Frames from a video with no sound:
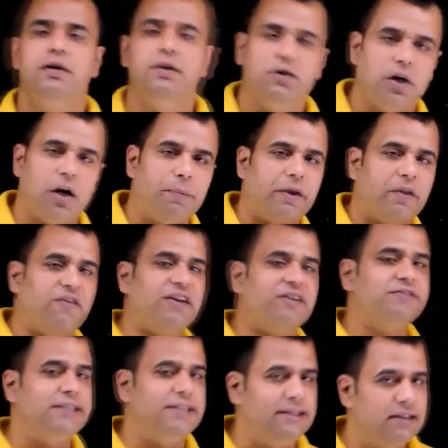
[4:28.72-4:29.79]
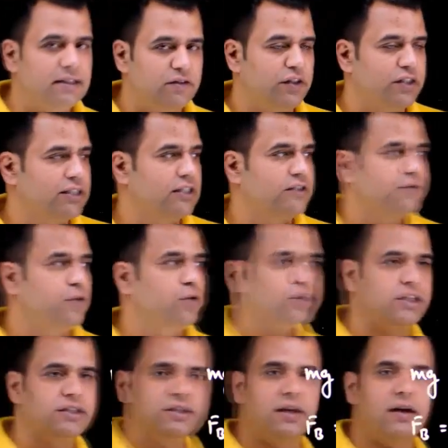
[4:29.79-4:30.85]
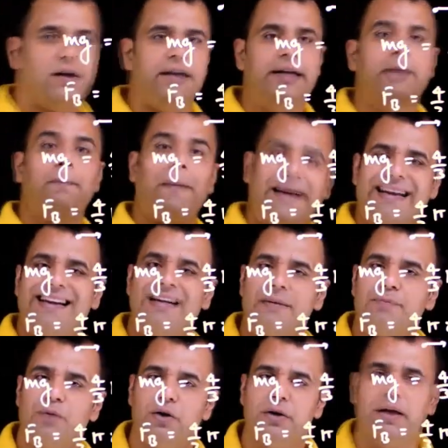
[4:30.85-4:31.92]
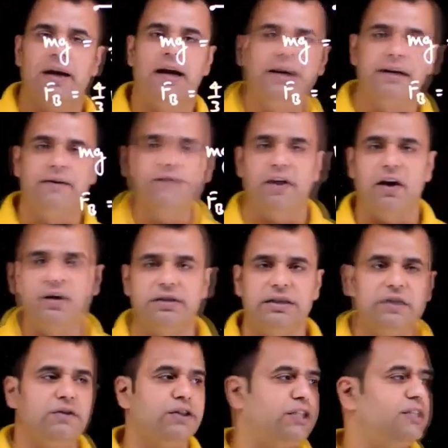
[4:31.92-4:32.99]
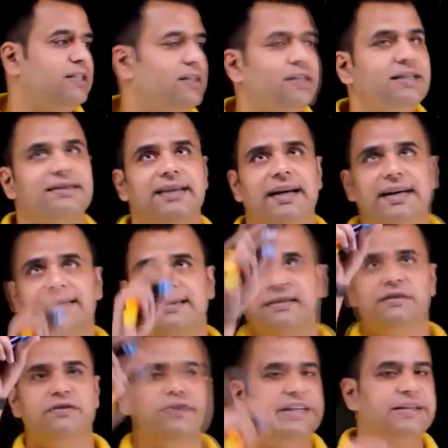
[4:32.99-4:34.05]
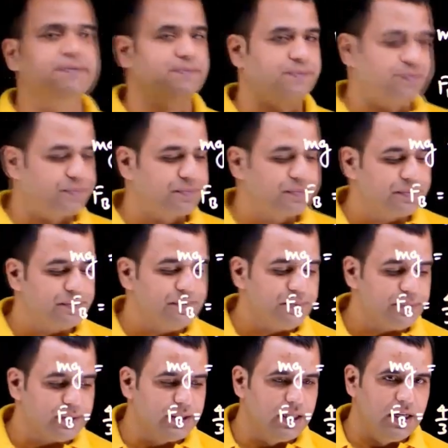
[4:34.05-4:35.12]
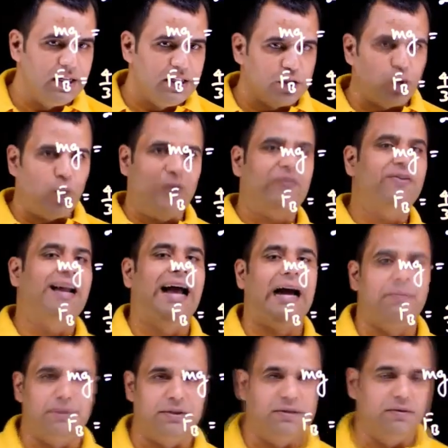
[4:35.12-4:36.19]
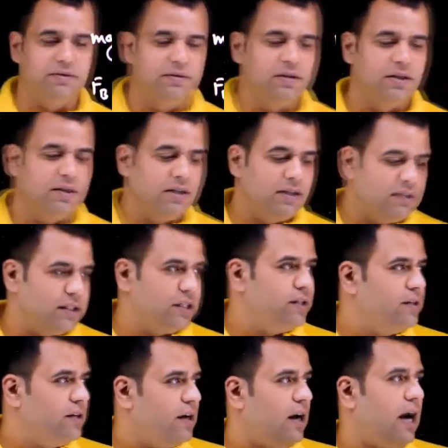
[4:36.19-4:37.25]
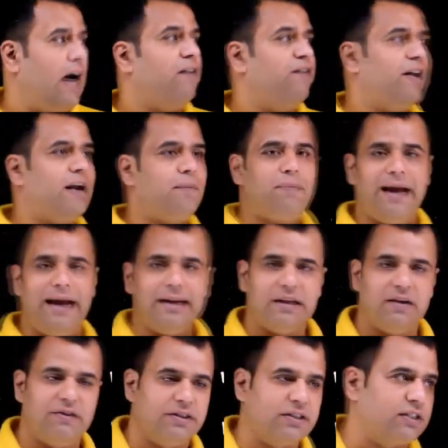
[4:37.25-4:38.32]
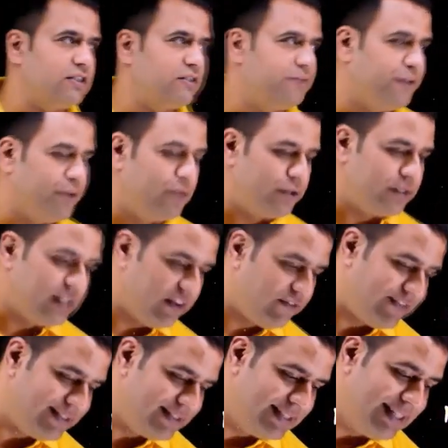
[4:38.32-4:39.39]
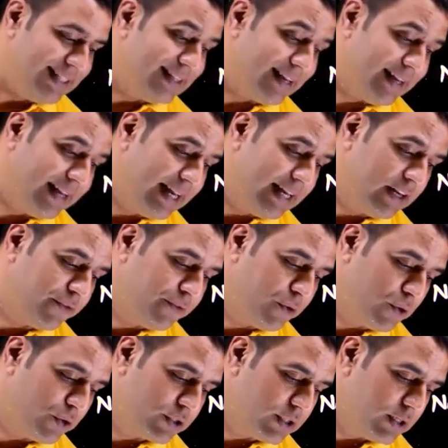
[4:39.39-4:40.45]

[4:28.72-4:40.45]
topic we have seen, this viscous force is generally dependent upon the relative velocity, which in this case is v. So what will happen? So after applying the viscous force, if I see the net force,